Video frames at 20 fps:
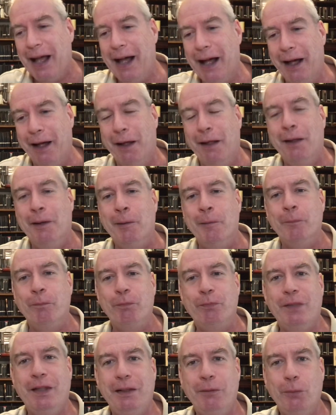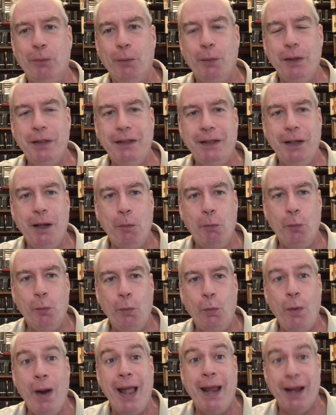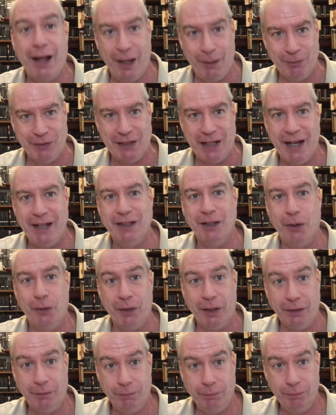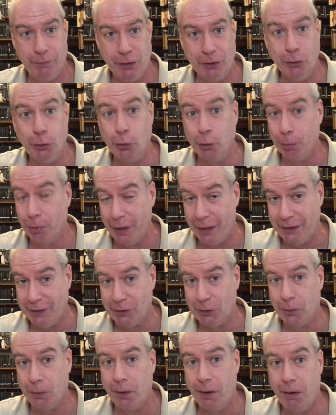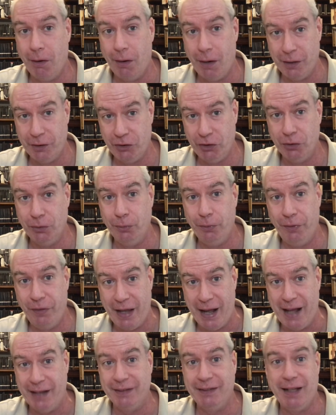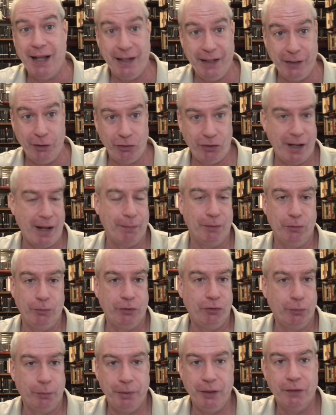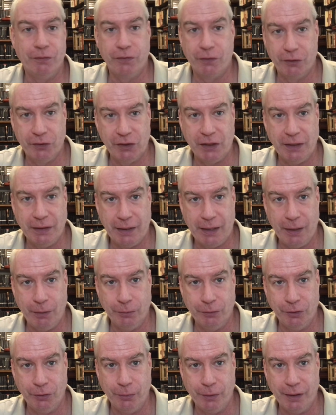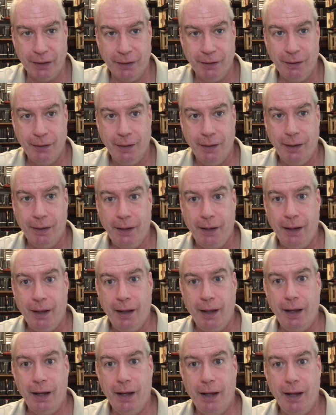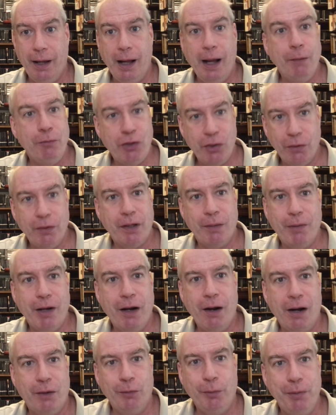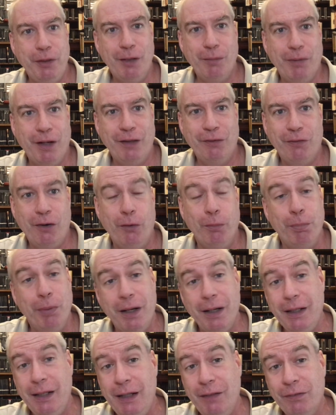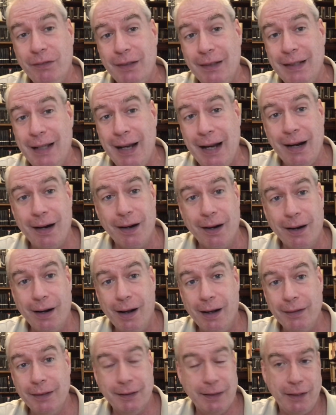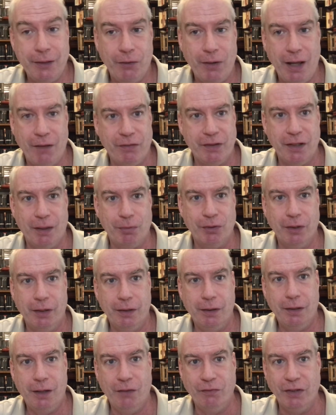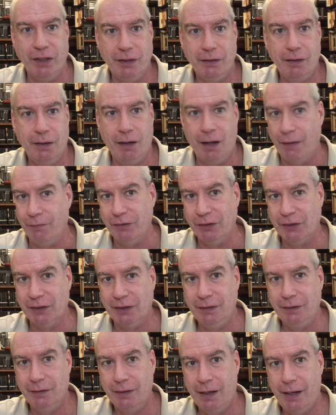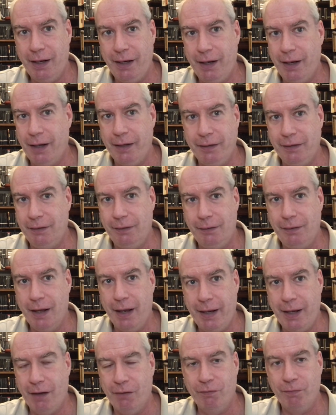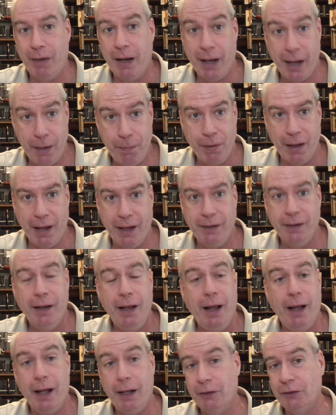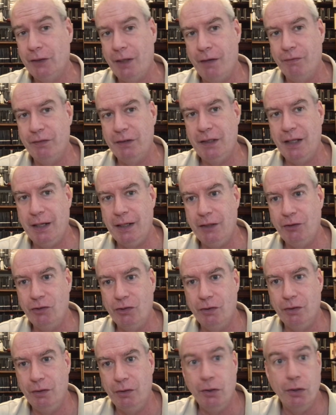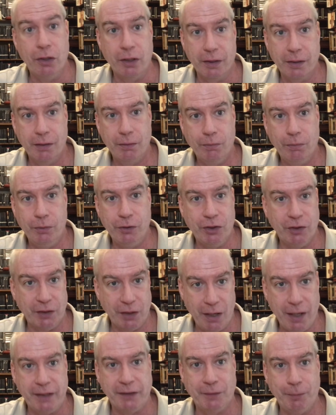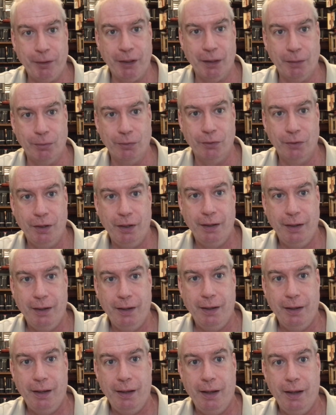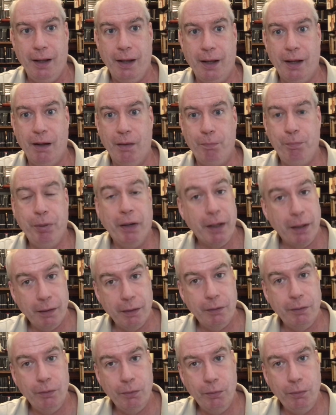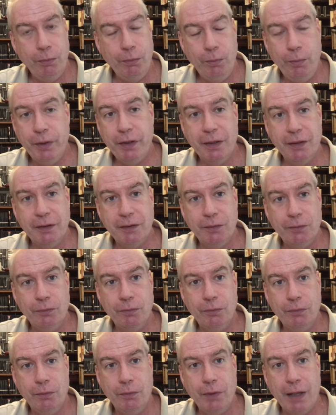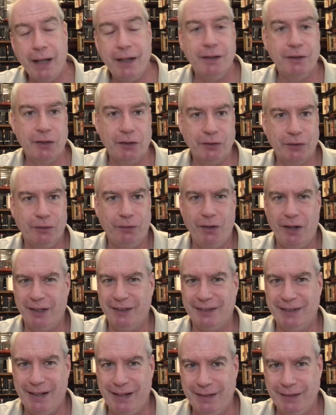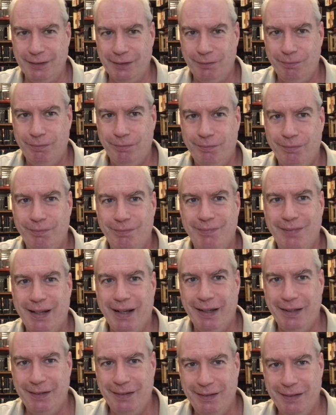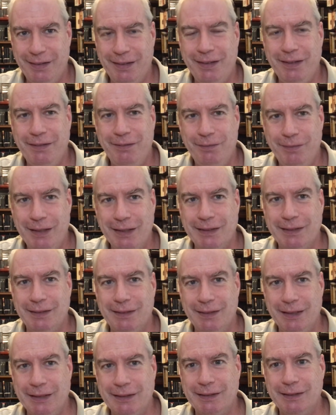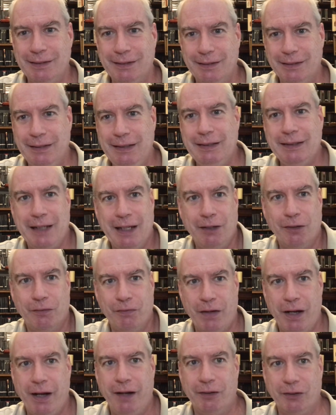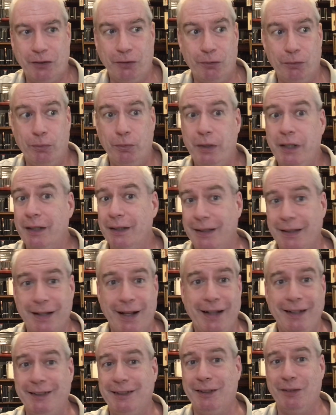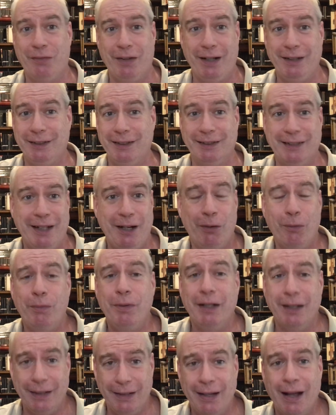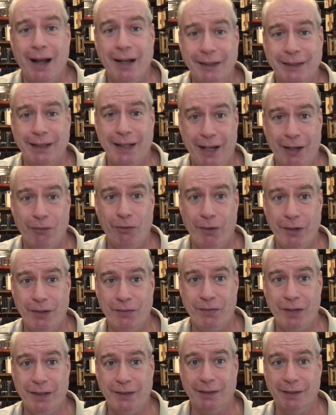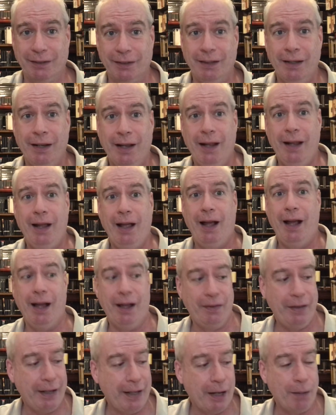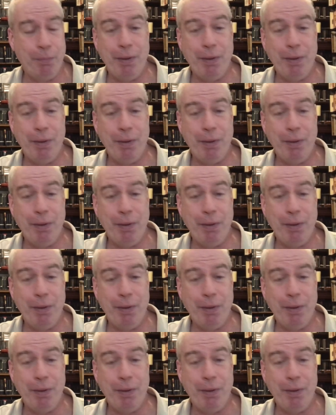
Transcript: uh, the, when I'm sideloading the Google Play Store onto that 10 inch tablet, which will be the first thing that I will do with it, I'm sure that my heart will be in my throat, but even there, because I don't have a double of it, obviously, I, I, I, have my iPad. I also have a 10 inch Nook, which is not expandable. Uh, but with this, and it's also not as nice. Uh, this, this, these Kindle Fires are really nice devices. They're really nice Android devices. Uh, they get a